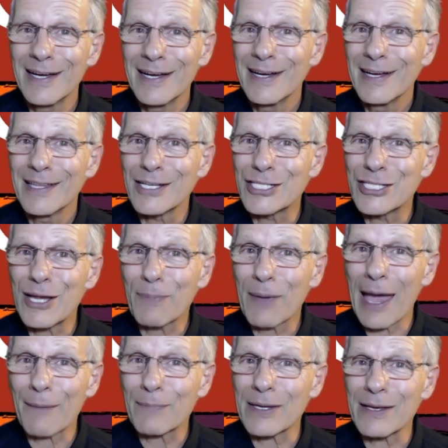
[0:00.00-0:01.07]
the ship
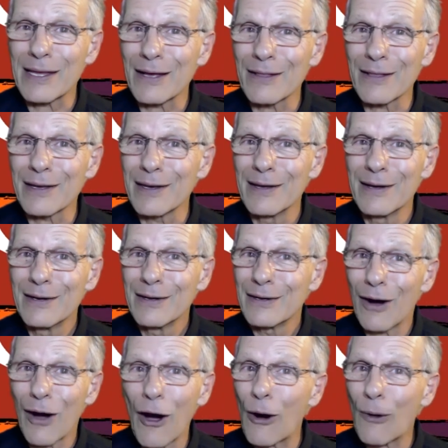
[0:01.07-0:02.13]
captain yelling,
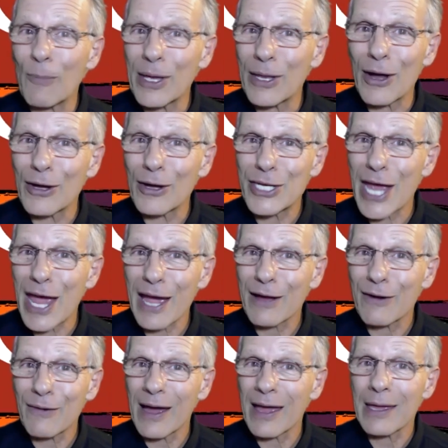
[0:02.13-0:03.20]
all men on deck,
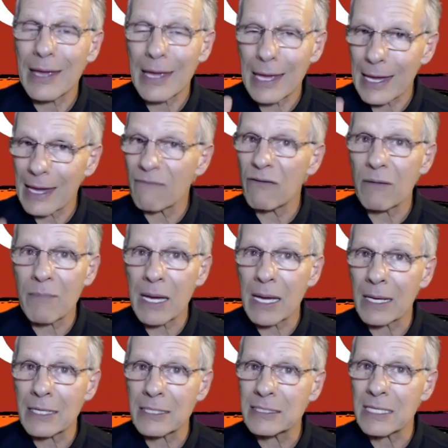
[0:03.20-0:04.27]
right? Every
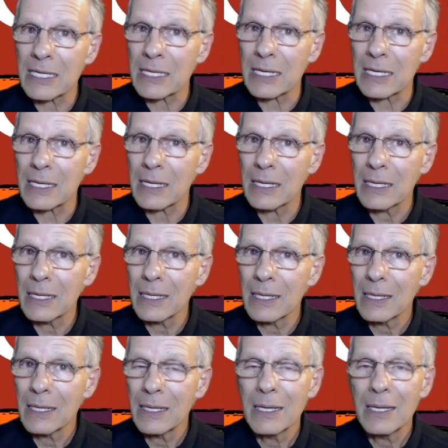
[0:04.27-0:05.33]
man is needed.
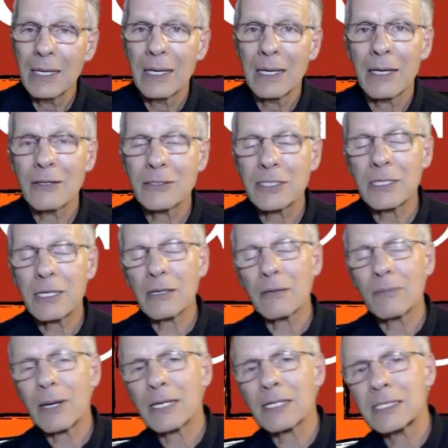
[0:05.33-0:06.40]
Here's the deal
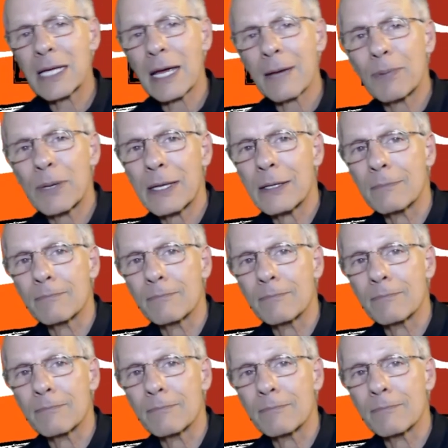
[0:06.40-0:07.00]
about a stampede.